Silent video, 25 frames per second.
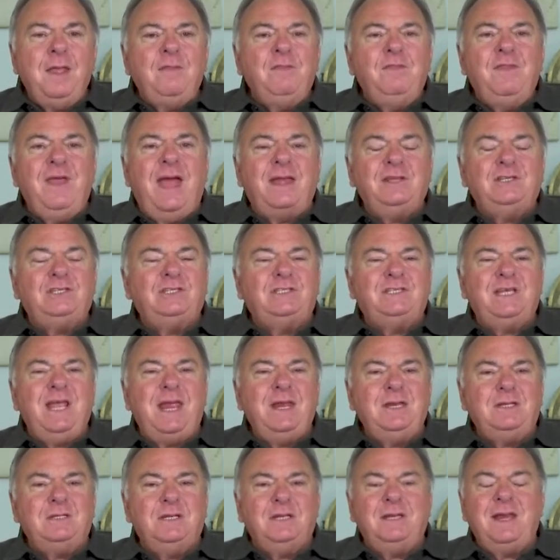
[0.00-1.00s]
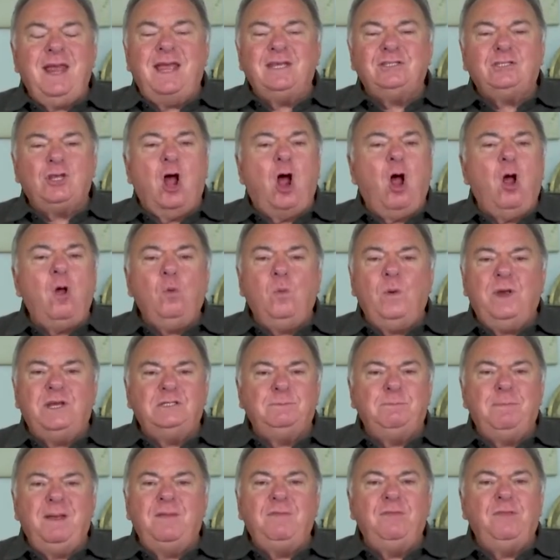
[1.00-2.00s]
that Satan has
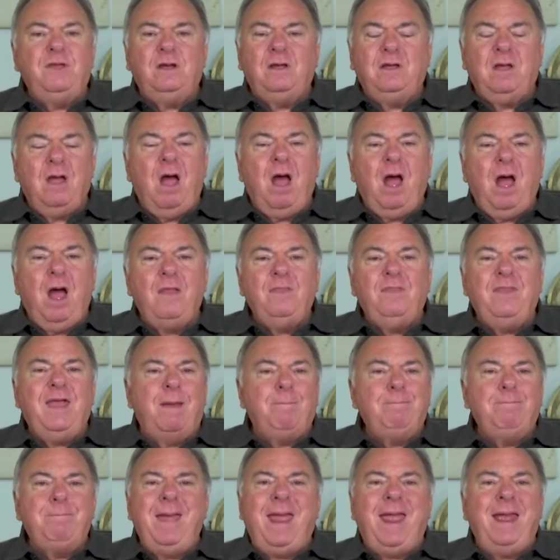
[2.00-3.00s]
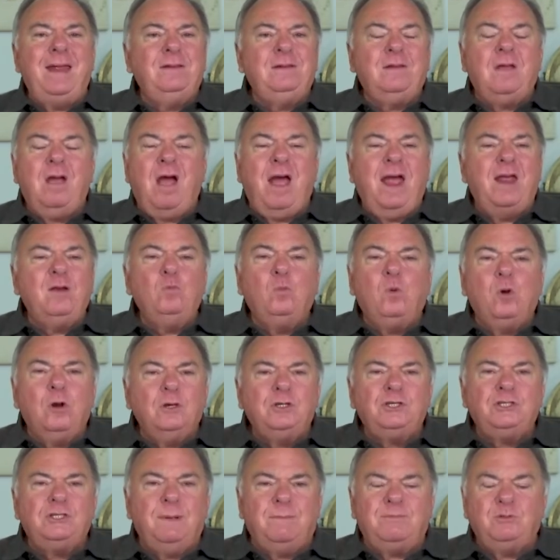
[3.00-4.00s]
always been the god that mankind
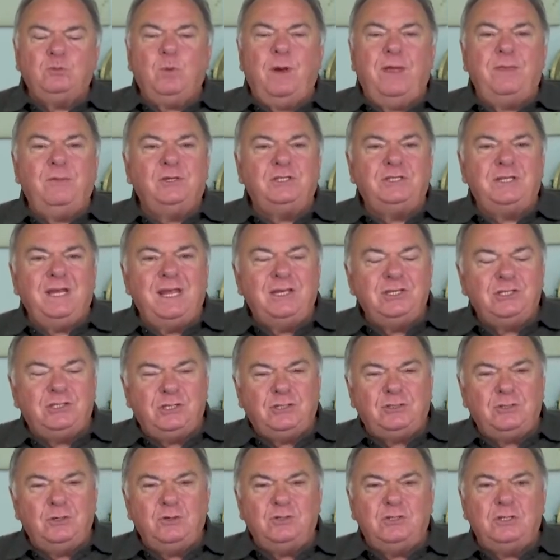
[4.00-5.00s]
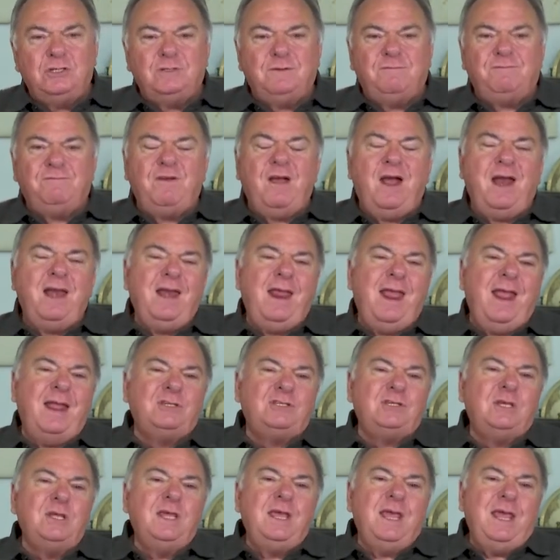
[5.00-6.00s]
worships, whether it's institutions of
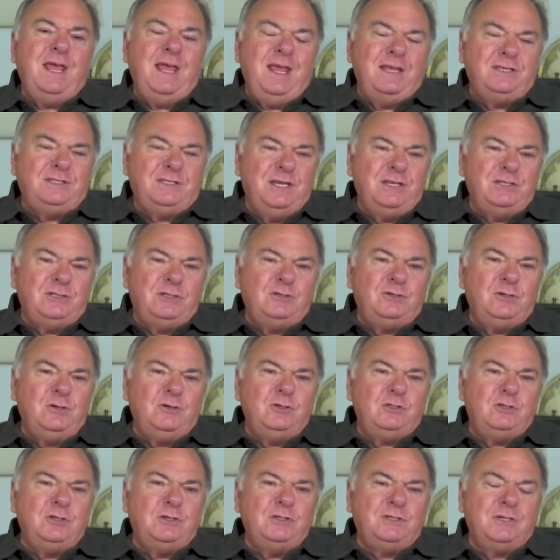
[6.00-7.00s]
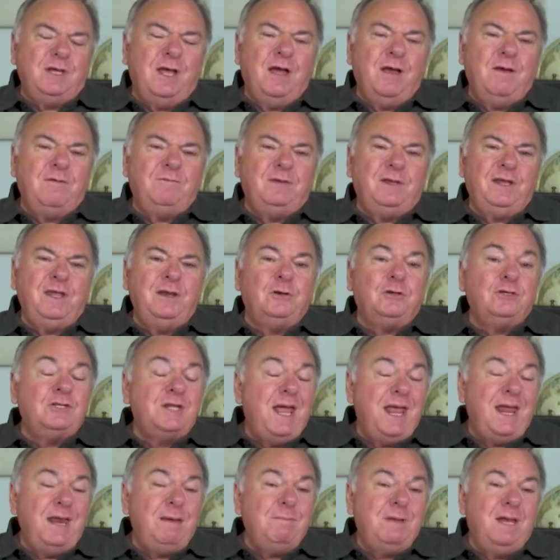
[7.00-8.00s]
finance, it's institutions of
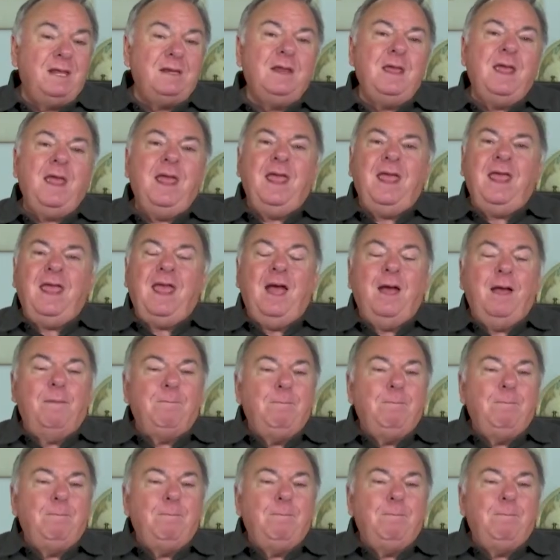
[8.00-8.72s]
entertainment. He